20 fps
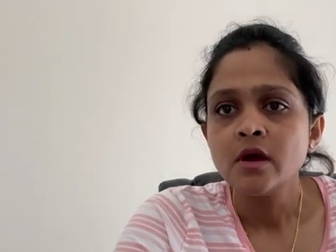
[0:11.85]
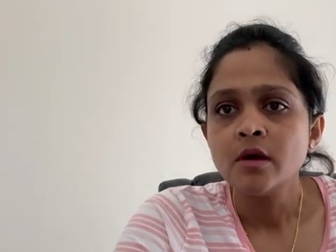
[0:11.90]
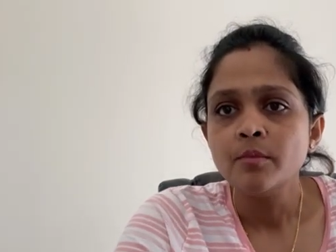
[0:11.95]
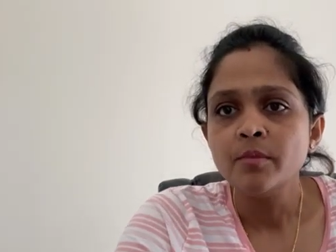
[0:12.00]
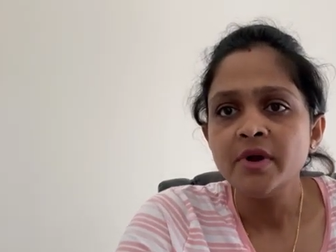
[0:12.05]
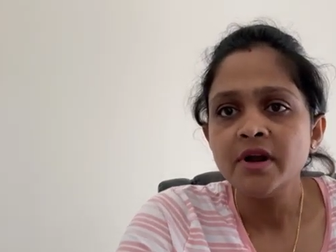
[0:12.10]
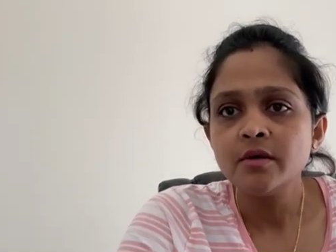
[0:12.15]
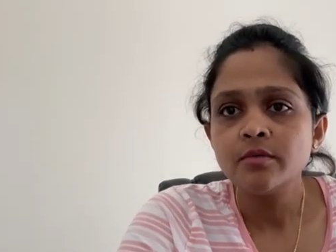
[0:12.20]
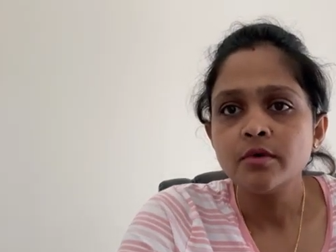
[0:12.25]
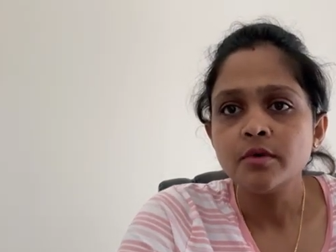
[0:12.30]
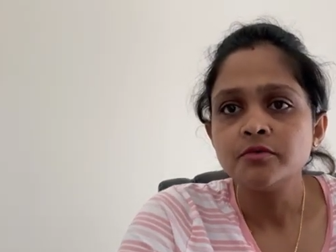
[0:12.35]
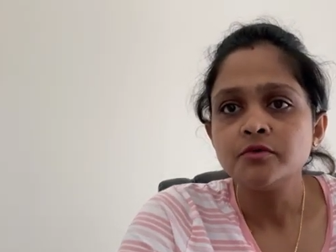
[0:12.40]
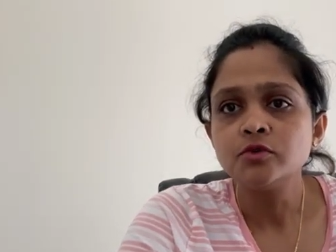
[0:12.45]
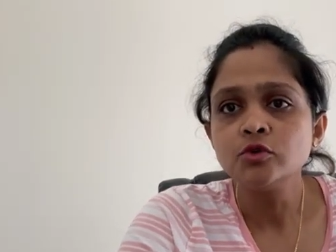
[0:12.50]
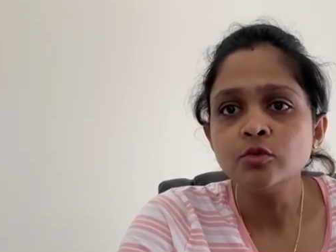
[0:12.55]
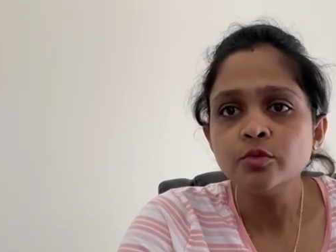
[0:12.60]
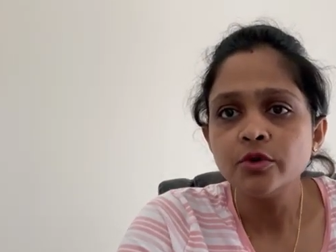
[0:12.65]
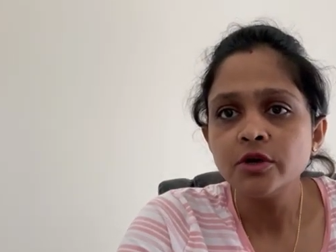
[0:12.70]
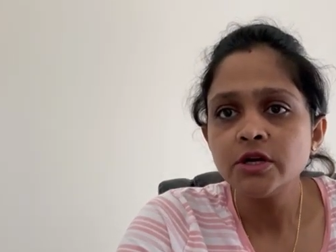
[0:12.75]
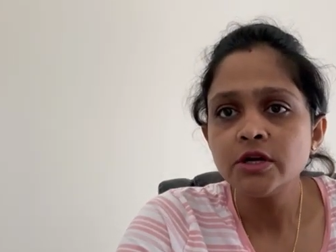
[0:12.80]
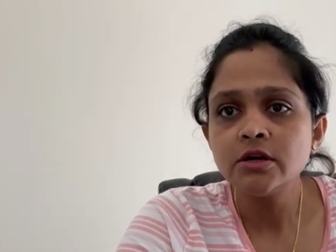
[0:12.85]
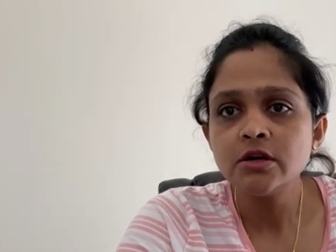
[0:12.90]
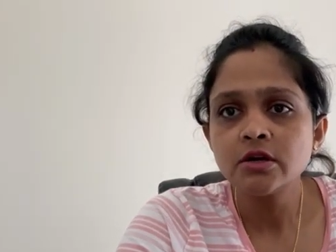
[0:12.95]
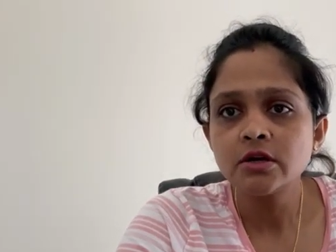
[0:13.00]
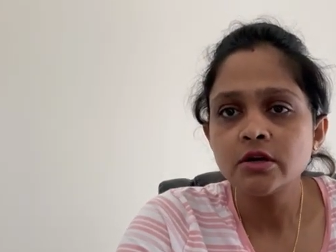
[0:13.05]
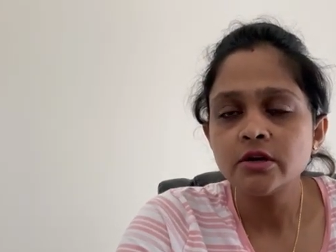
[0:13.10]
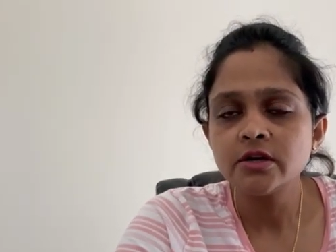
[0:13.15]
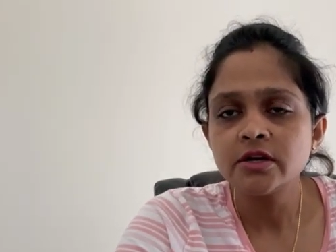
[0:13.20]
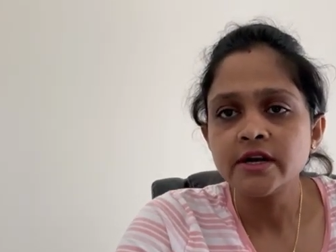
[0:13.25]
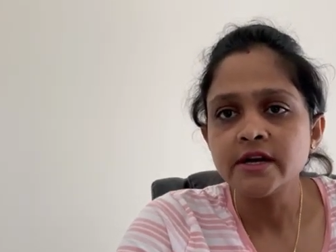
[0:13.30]
made up of two
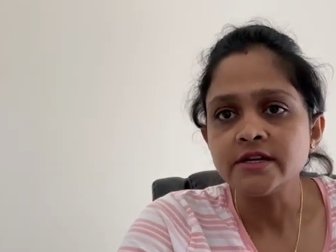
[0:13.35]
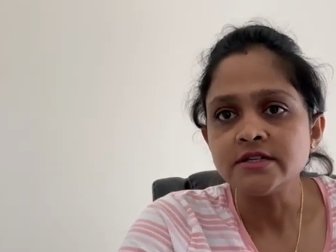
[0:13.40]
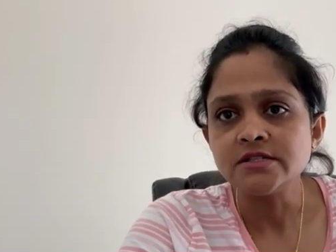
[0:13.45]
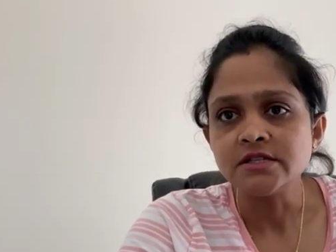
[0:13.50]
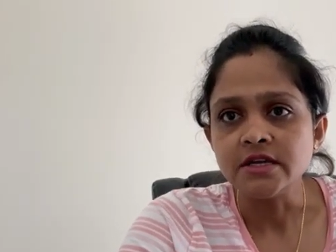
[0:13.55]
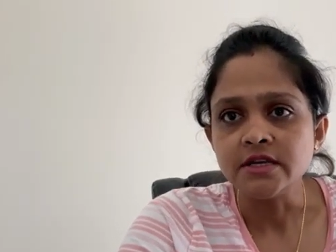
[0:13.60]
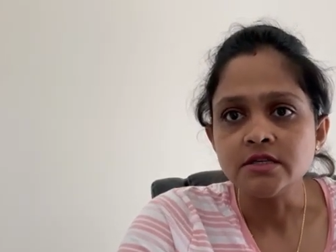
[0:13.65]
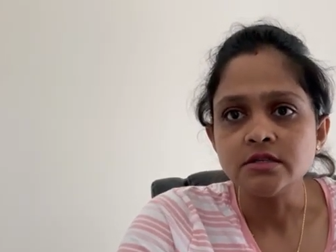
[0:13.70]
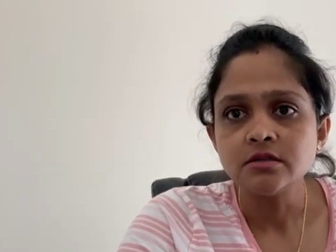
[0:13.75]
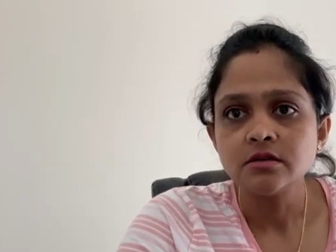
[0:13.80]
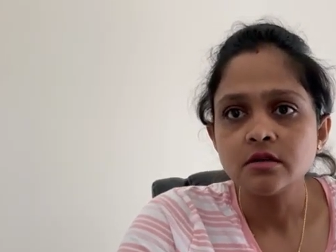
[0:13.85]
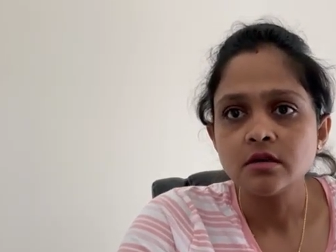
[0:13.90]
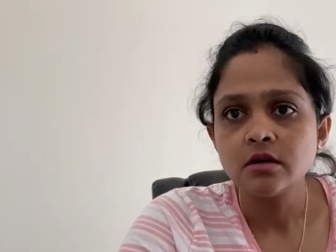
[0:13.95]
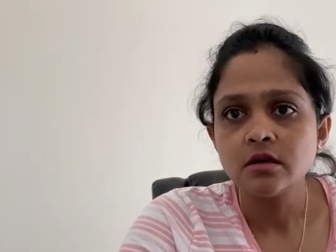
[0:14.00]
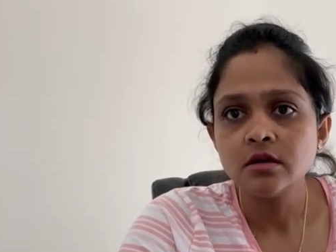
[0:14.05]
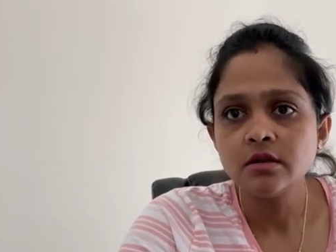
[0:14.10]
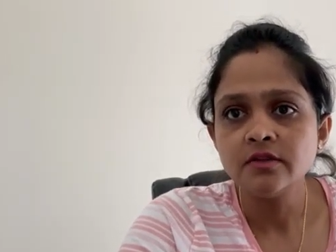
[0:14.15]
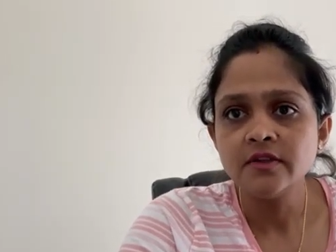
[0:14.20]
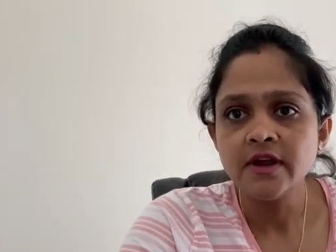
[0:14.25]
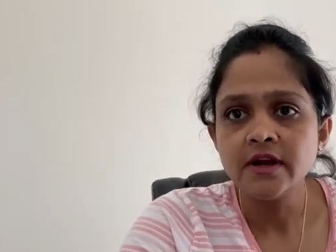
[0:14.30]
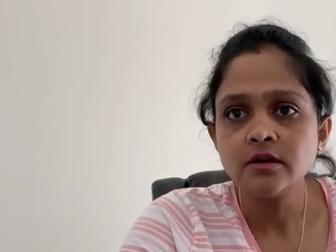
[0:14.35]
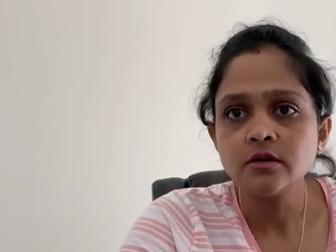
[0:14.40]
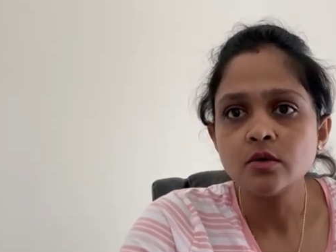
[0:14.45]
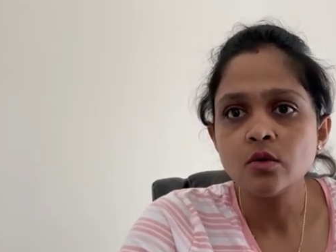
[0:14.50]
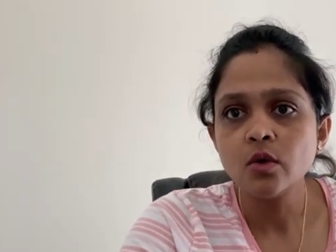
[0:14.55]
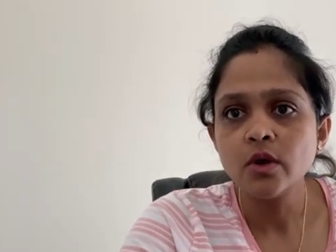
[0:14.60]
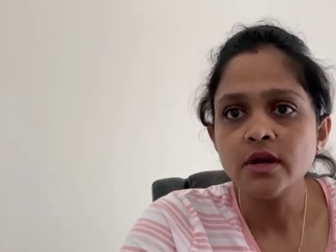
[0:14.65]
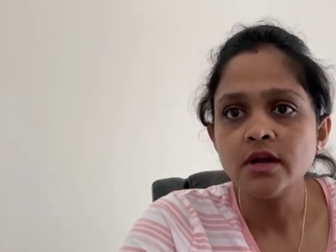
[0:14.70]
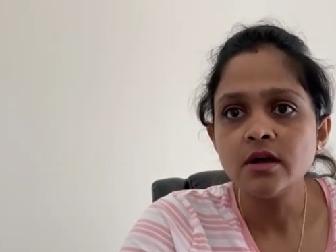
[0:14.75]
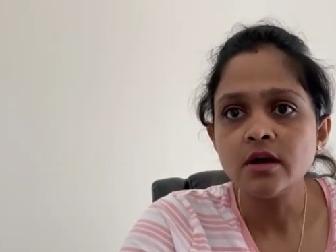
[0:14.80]
polynucleotide chains that
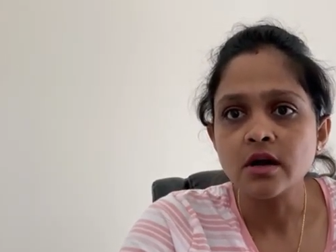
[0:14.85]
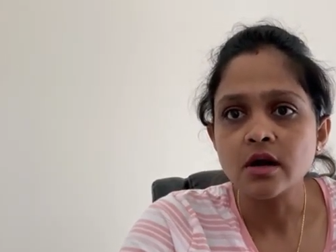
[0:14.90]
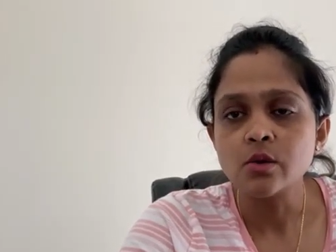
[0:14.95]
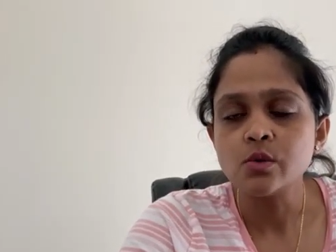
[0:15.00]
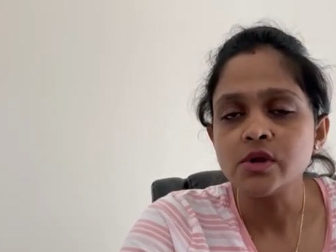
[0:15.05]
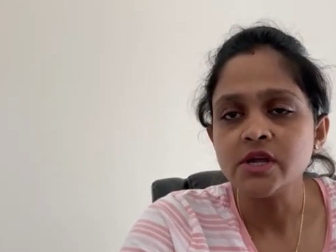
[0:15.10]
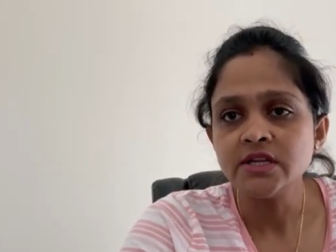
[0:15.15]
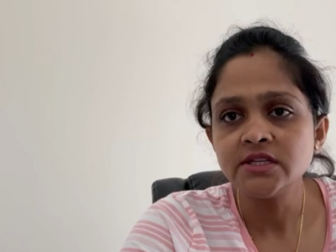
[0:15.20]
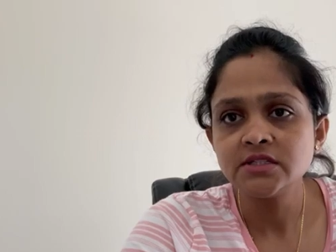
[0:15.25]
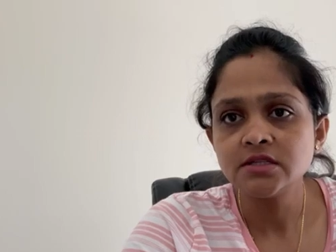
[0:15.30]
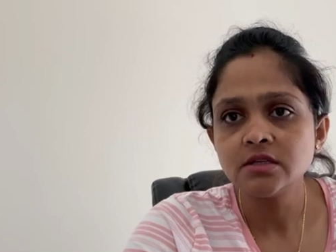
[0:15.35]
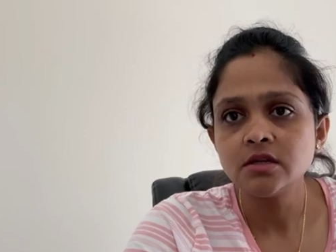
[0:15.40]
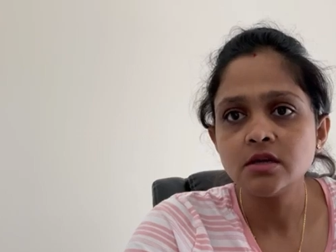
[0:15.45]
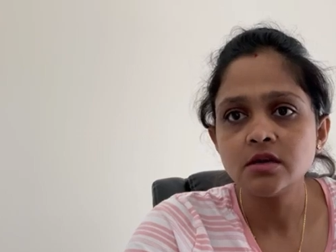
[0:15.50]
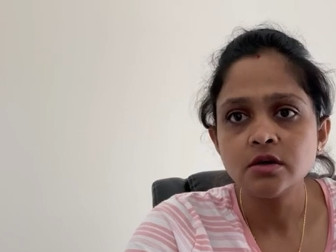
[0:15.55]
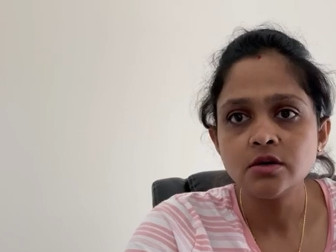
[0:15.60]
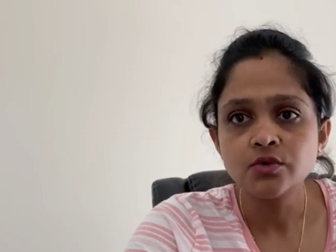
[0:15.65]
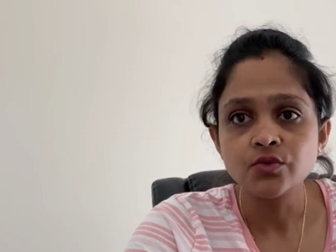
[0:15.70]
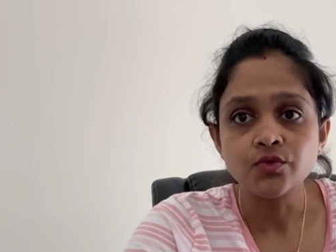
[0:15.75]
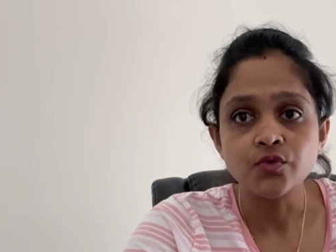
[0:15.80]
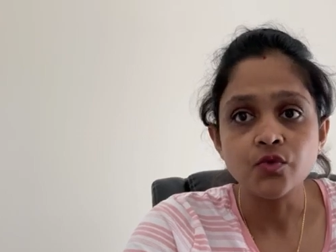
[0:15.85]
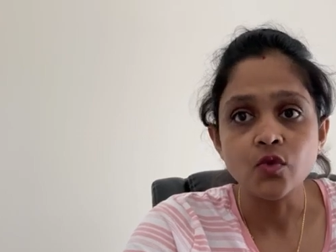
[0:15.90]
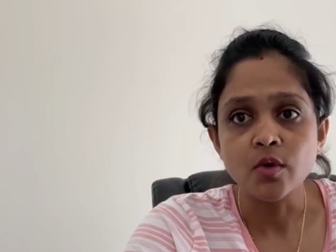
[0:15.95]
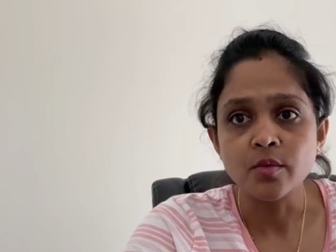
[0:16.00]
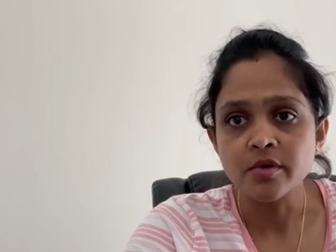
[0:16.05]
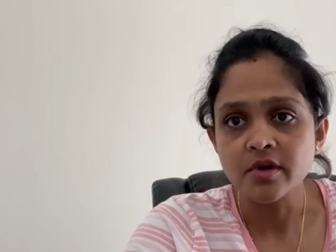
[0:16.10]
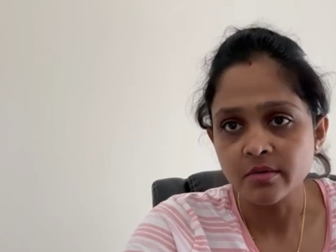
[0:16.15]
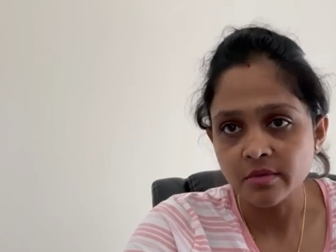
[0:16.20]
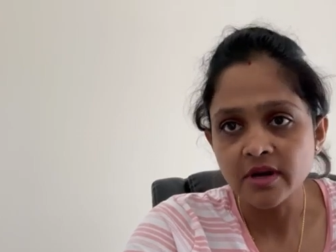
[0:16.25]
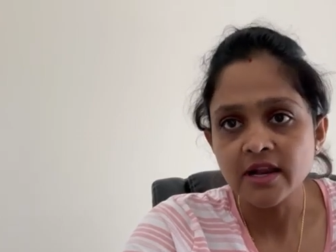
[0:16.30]
coil around each other to form
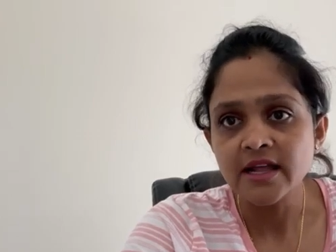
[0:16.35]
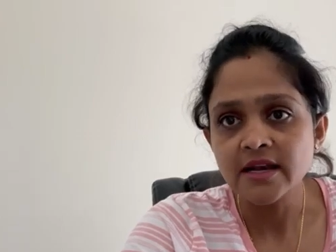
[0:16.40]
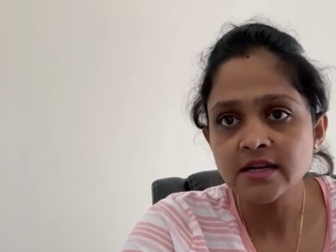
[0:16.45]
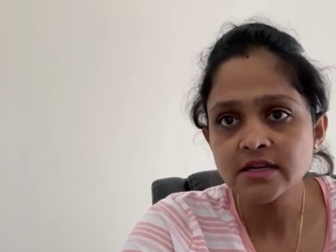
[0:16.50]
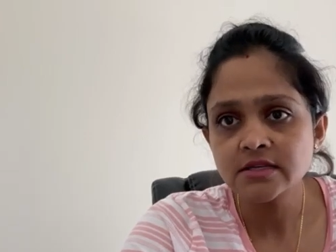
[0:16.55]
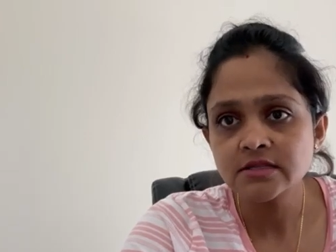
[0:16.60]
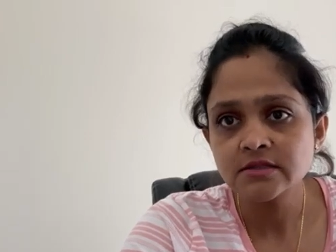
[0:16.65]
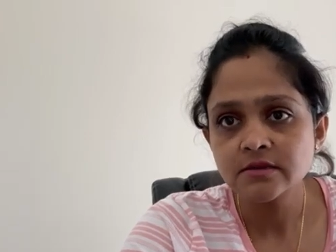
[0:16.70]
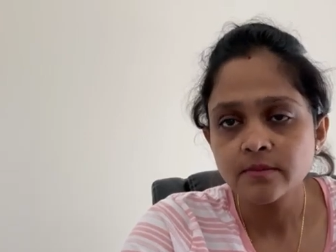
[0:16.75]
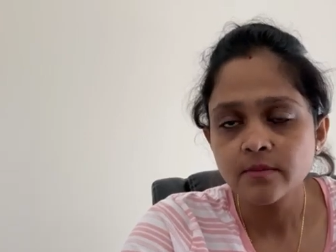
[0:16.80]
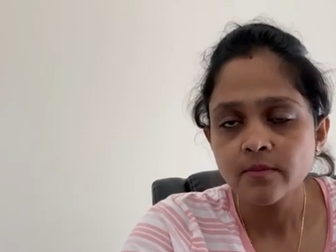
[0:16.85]
double helix.